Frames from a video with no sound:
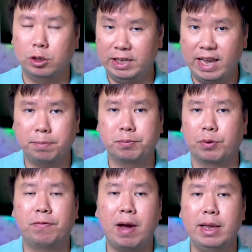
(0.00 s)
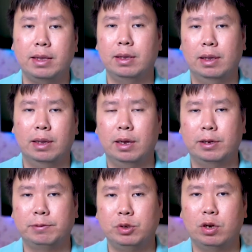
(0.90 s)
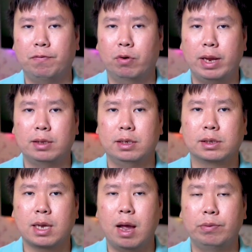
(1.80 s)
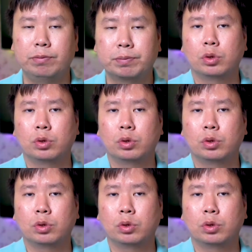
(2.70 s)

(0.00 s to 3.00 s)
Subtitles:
yet provide for that discount.